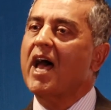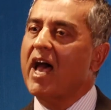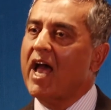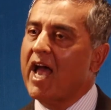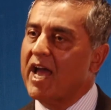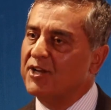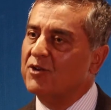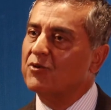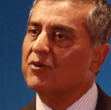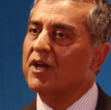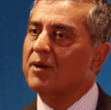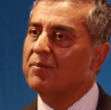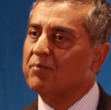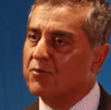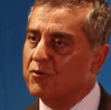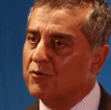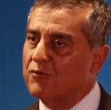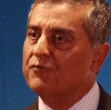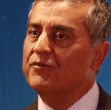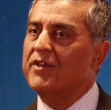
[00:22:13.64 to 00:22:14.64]
and you can
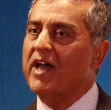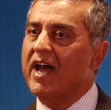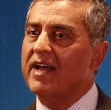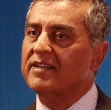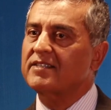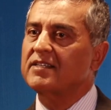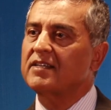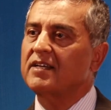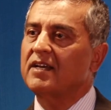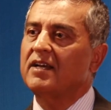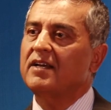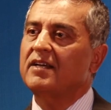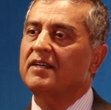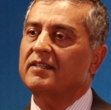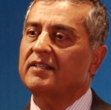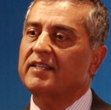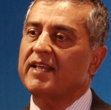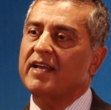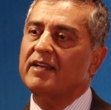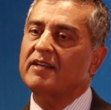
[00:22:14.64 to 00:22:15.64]
prove that,
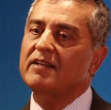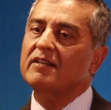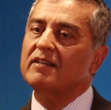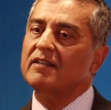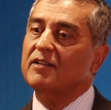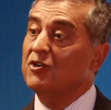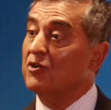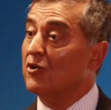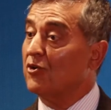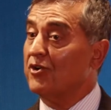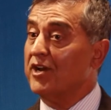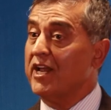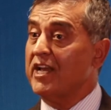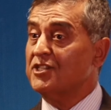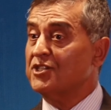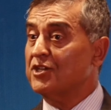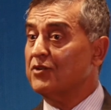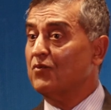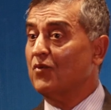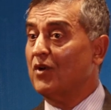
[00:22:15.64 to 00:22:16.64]
then your
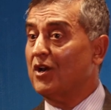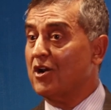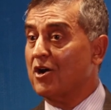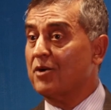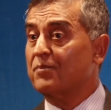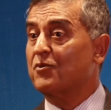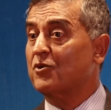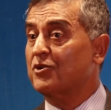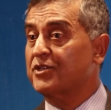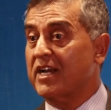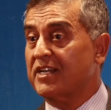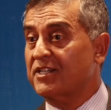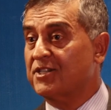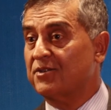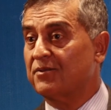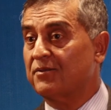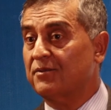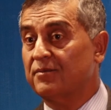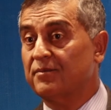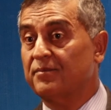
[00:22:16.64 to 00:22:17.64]
nation will not protect
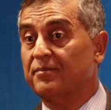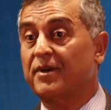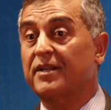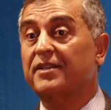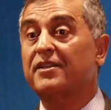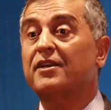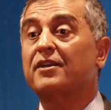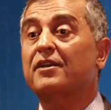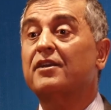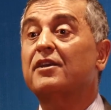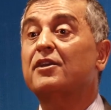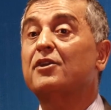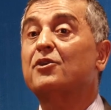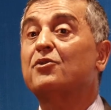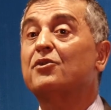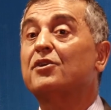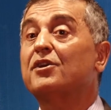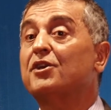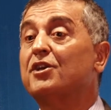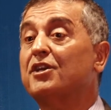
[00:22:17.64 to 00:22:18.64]
you, but the
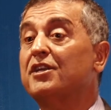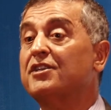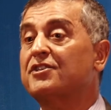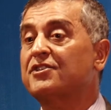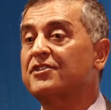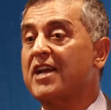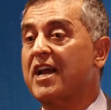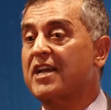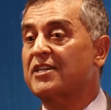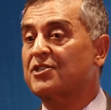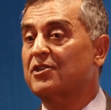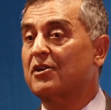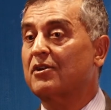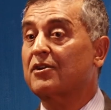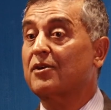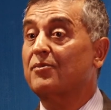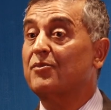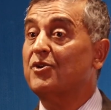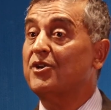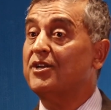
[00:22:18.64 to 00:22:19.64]
international
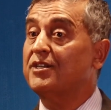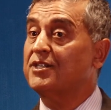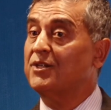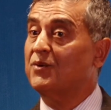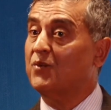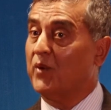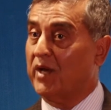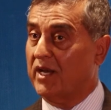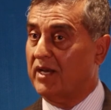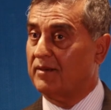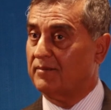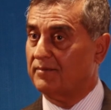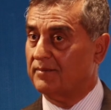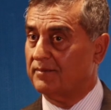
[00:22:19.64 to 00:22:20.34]
community will.